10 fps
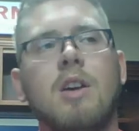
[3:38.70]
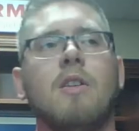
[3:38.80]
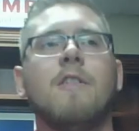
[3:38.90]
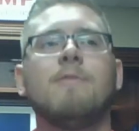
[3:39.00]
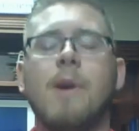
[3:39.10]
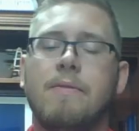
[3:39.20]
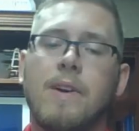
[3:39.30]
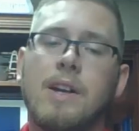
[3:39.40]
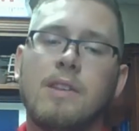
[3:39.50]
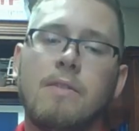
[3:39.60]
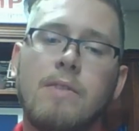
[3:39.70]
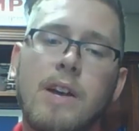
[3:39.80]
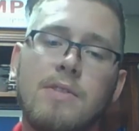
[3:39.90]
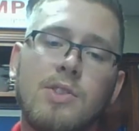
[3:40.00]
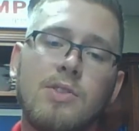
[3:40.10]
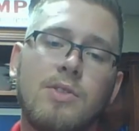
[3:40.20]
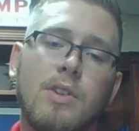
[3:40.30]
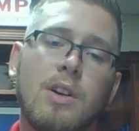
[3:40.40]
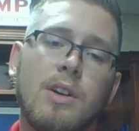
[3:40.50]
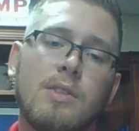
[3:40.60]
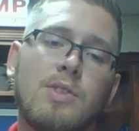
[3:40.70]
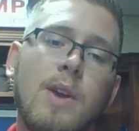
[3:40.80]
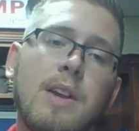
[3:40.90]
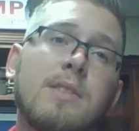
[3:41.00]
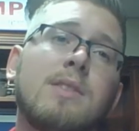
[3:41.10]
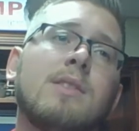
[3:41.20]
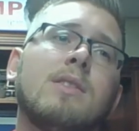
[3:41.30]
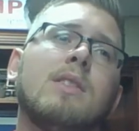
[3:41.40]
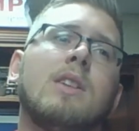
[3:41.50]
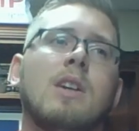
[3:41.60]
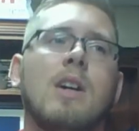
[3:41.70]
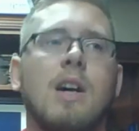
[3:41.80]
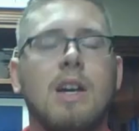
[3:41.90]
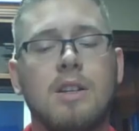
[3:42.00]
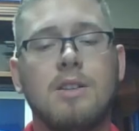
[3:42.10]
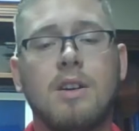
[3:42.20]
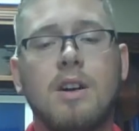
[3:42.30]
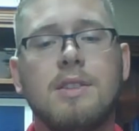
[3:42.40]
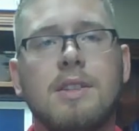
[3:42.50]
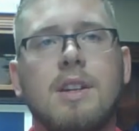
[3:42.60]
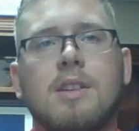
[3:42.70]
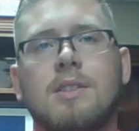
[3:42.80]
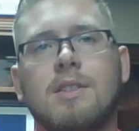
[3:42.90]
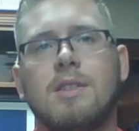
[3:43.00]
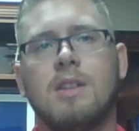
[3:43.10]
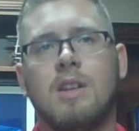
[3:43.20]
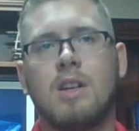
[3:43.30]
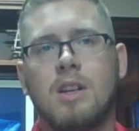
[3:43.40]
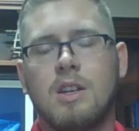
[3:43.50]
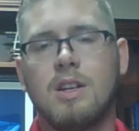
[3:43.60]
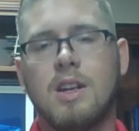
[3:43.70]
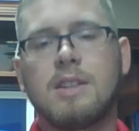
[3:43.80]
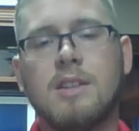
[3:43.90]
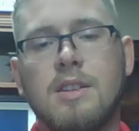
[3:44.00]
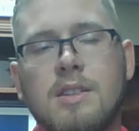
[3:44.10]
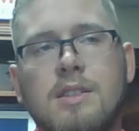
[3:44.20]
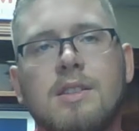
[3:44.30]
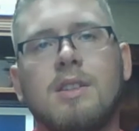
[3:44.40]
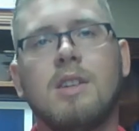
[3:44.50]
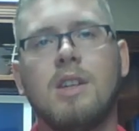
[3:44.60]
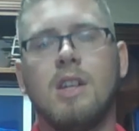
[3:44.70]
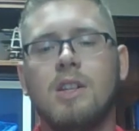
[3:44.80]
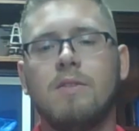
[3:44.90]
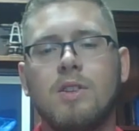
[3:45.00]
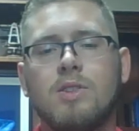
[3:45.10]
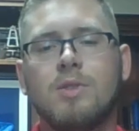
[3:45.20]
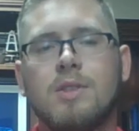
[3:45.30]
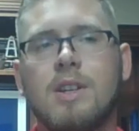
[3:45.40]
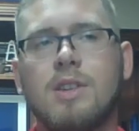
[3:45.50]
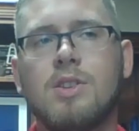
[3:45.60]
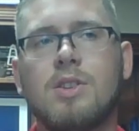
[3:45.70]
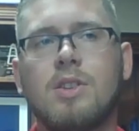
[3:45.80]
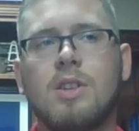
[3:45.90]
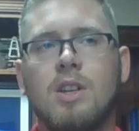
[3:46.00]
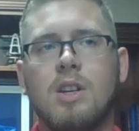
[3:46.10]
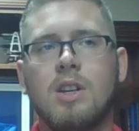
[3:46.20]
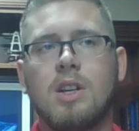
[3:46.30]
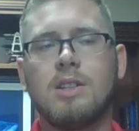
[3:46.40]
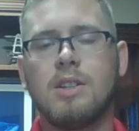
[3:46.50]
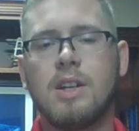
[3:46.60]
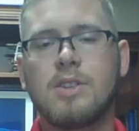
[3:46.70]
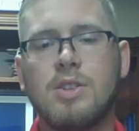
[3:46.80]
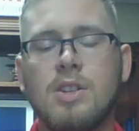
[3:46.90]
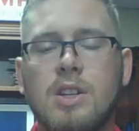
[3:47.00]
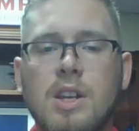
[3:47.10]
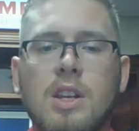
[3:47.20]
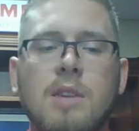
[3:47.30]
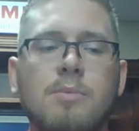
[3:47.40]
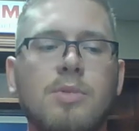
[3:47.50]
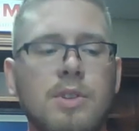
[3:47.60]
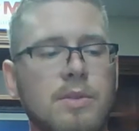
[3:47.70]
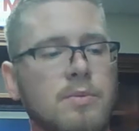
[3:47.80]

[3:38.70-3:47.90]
Of my five strengths, I had context, connectedness, individualization, intellection, and input.